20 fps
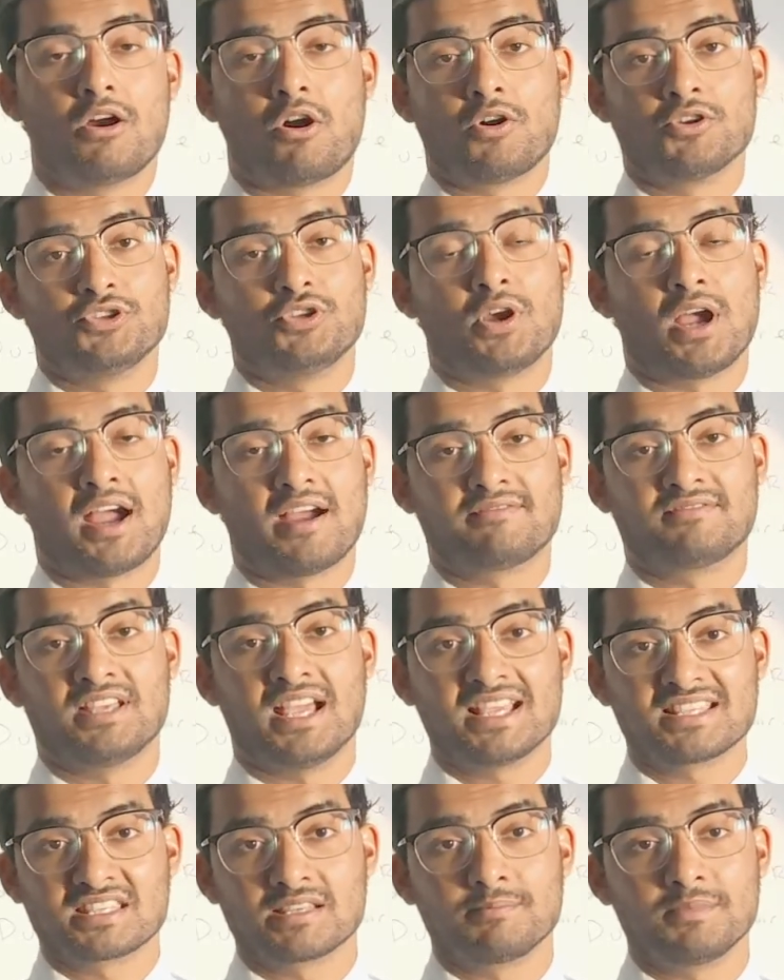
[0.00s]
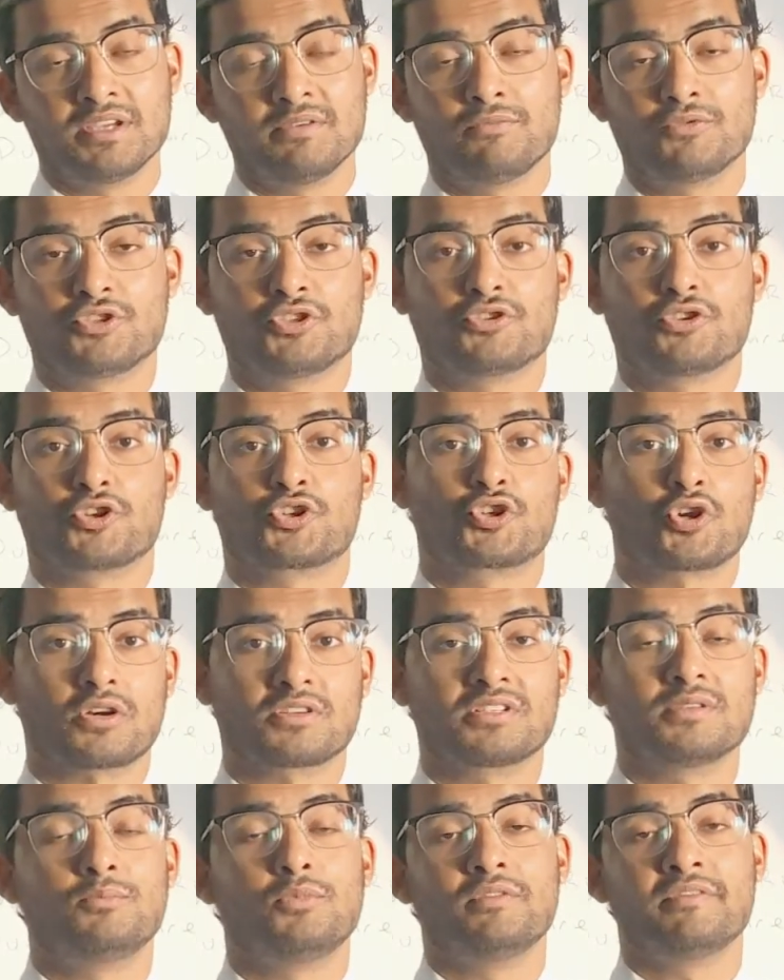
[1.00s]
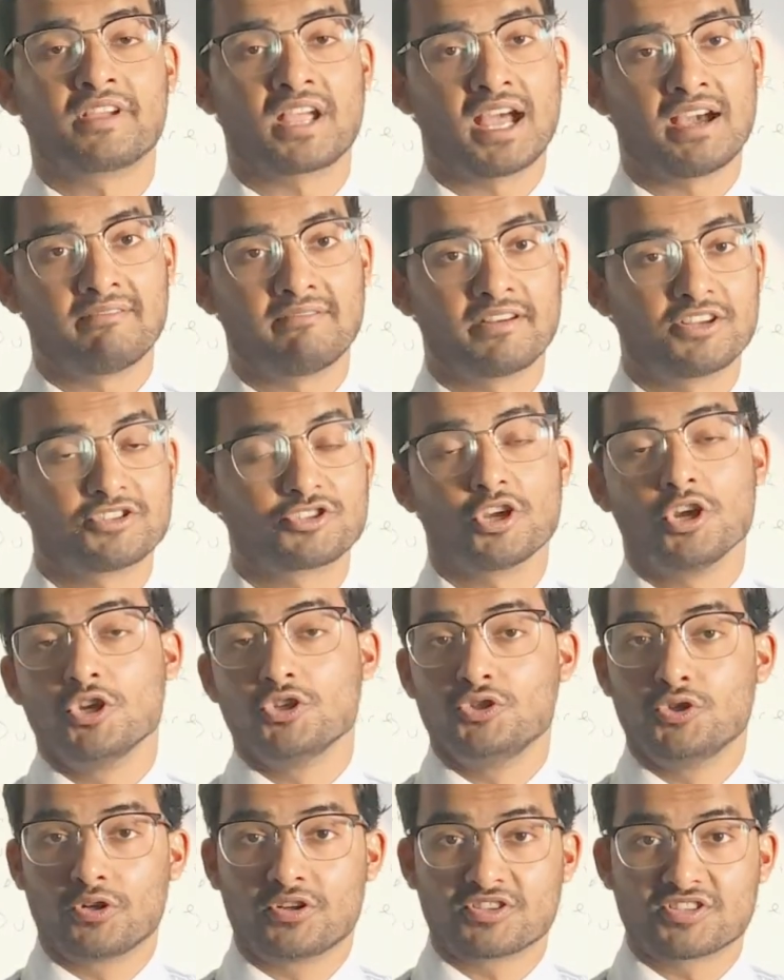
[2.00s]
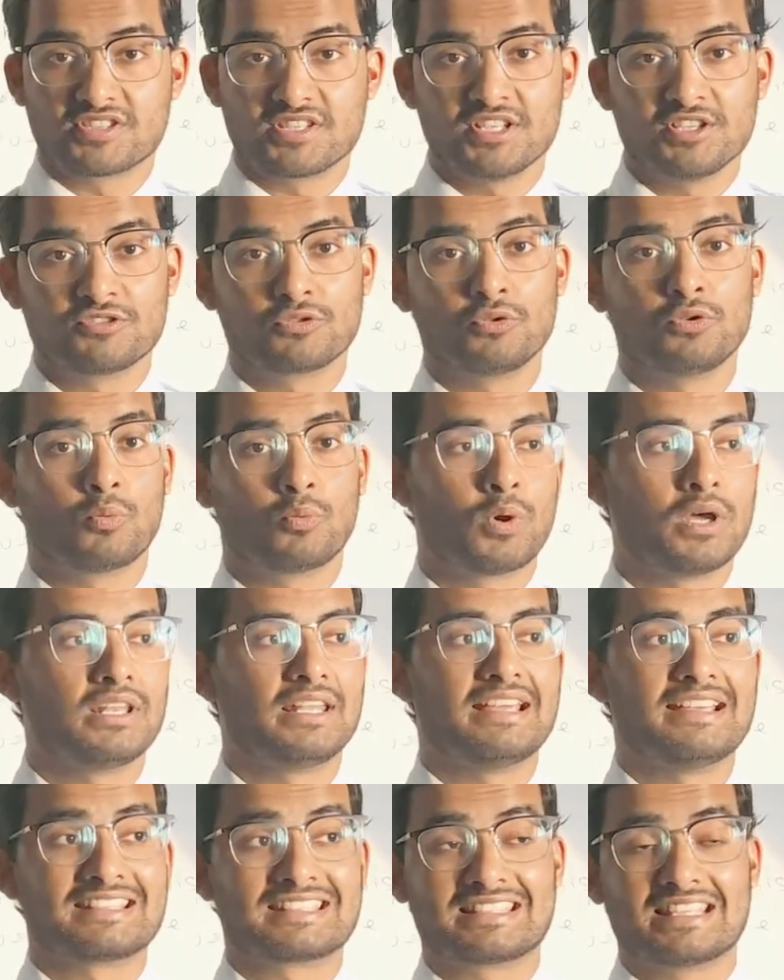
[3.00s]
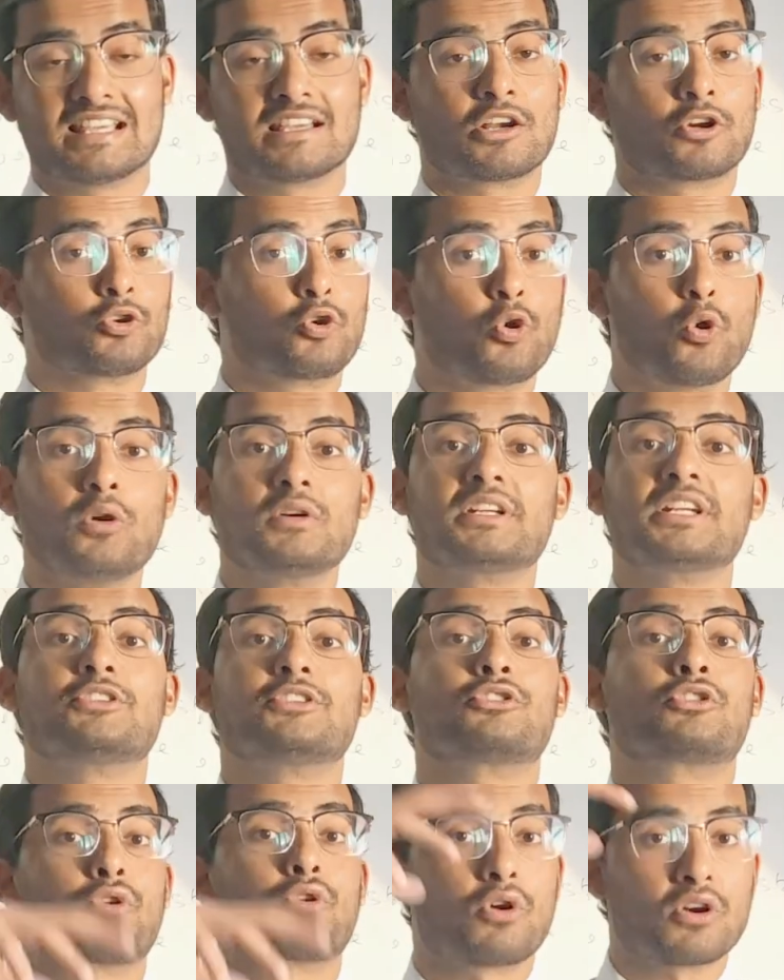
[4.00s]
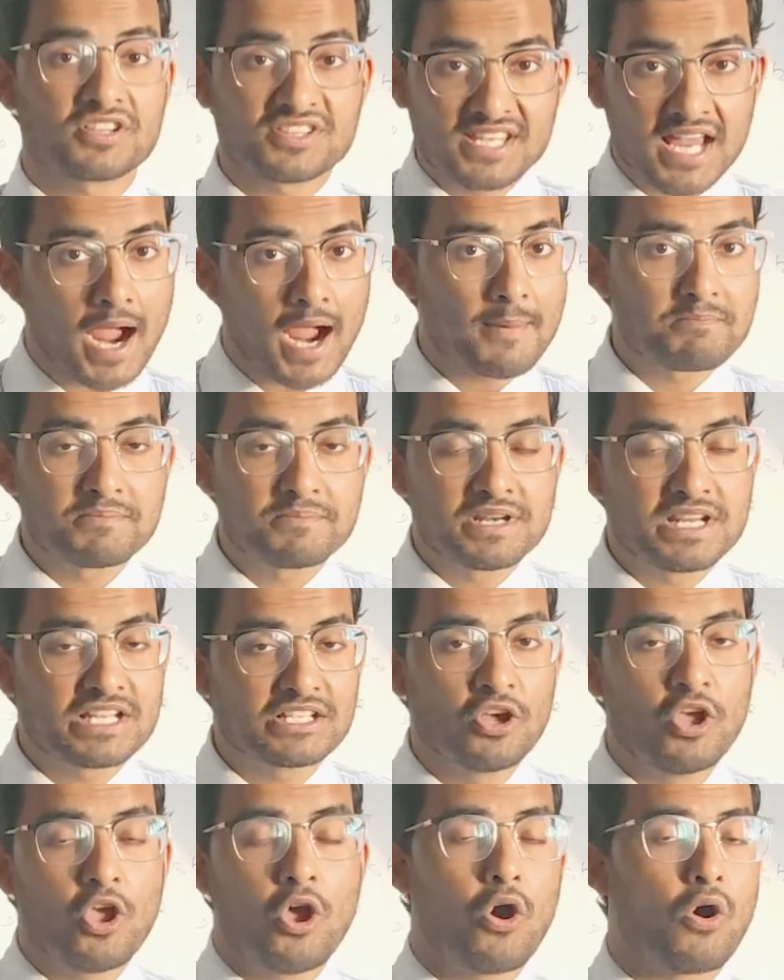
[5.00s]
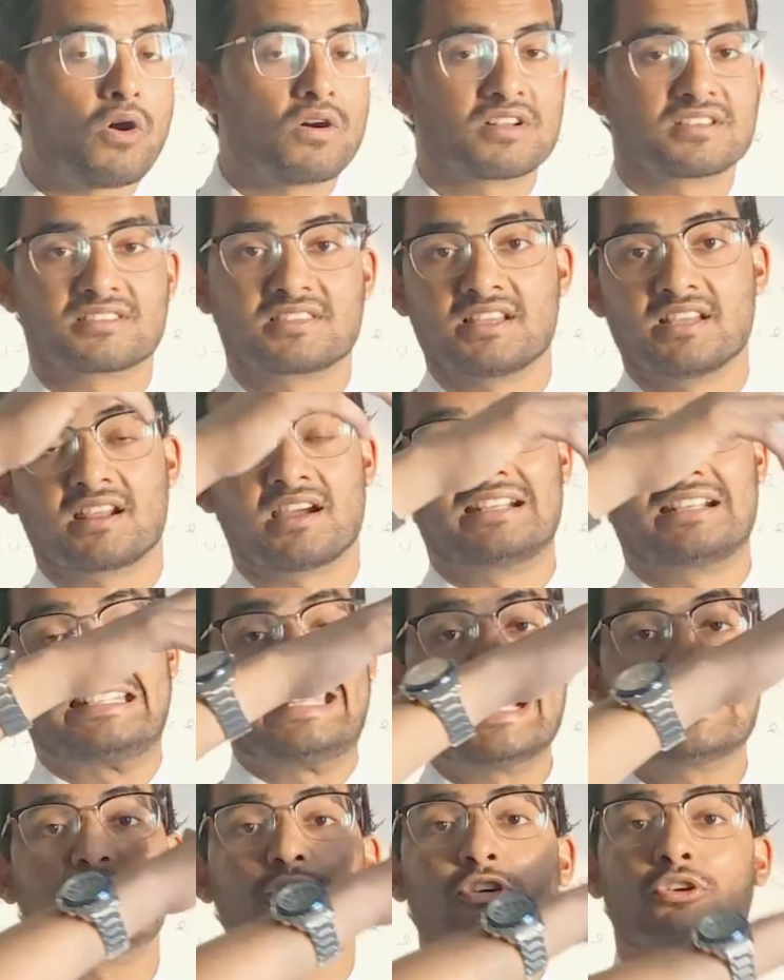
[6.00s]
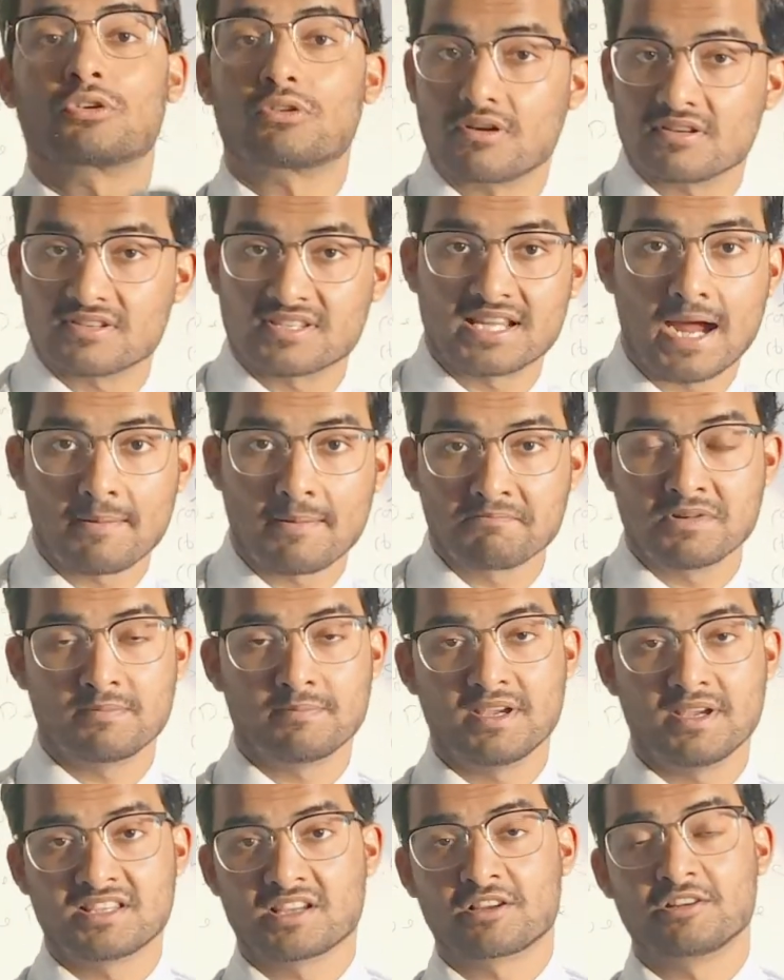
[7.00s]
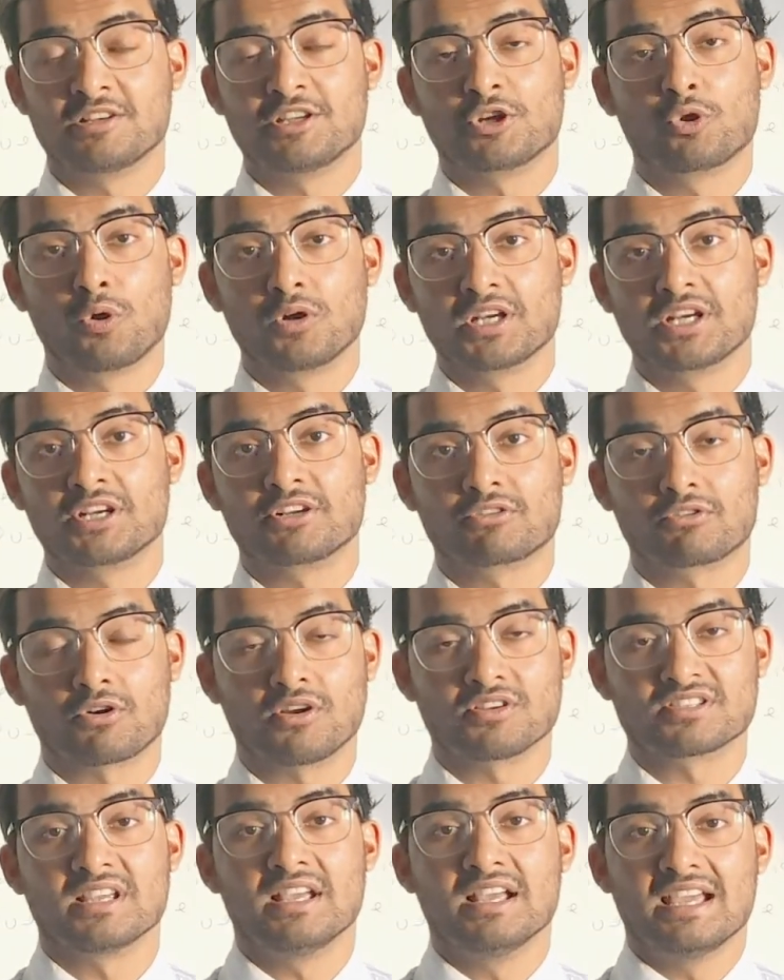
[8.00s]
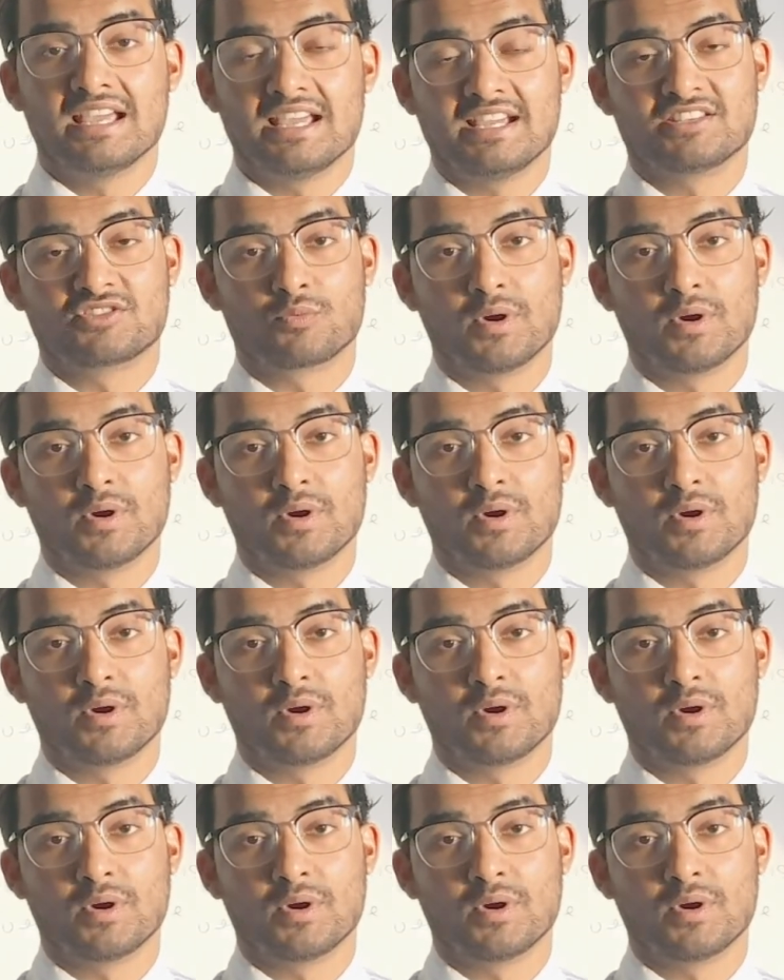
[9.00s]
or you have the SMA, which is your short-term moving average. You could see through, well, is there a golden cross happening or is there a dead cross happening? Basically, a golden cross is